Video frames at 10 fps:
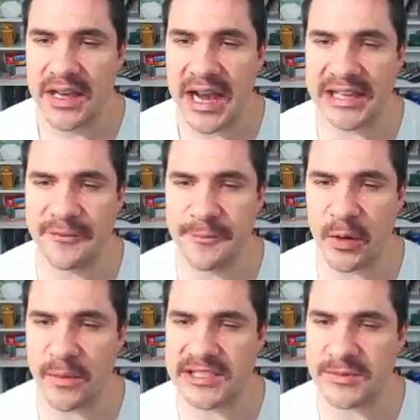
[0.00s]
I love
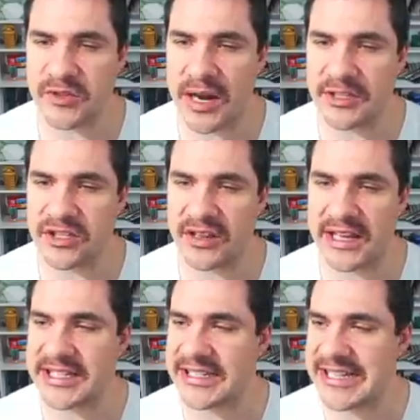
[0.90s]
Pokemon, subscribed in
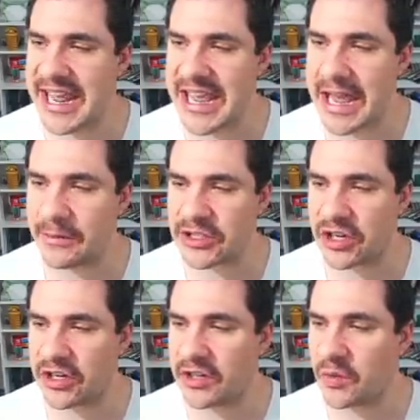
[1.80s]
July. Today I
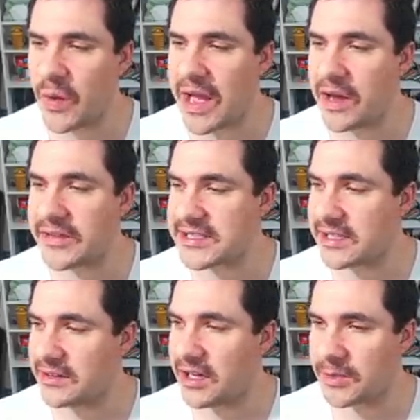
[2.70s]
returned. Wow, that's a
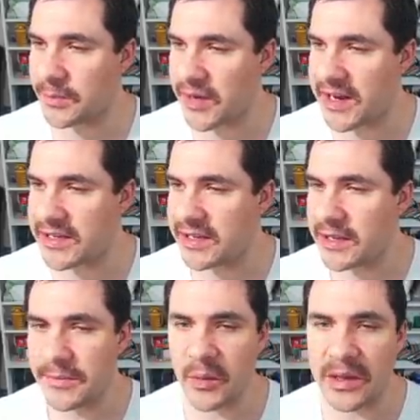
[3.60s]
long break.
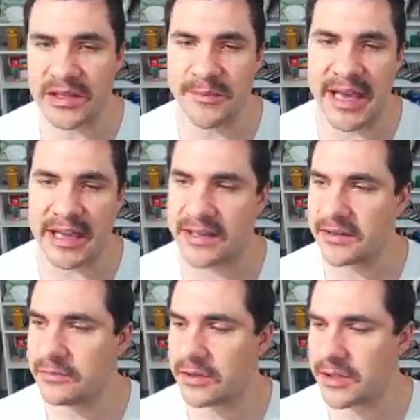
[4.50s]
But welcome back.
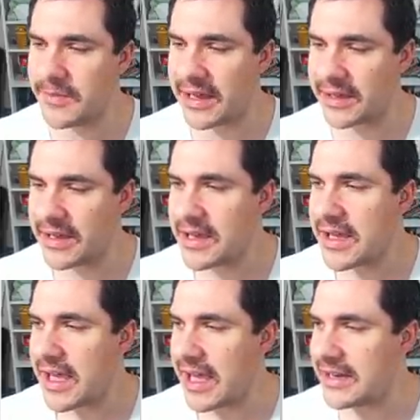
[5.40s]
Welcome back.
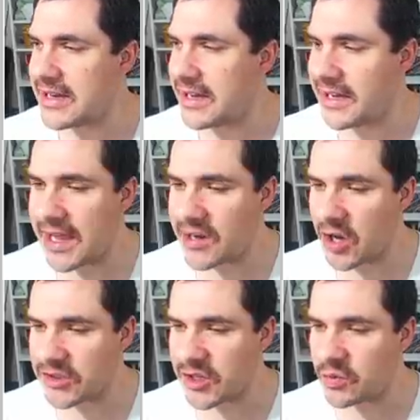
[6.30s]
And
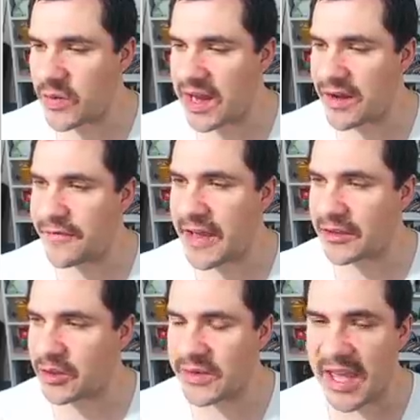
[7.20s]
also Red
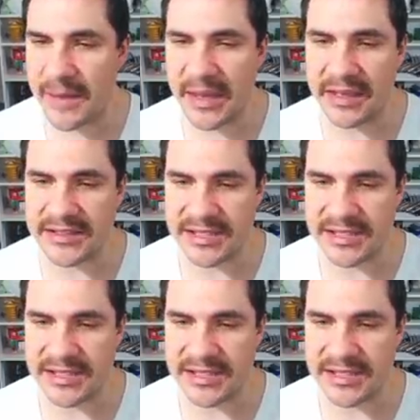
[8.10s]
Falco Gaming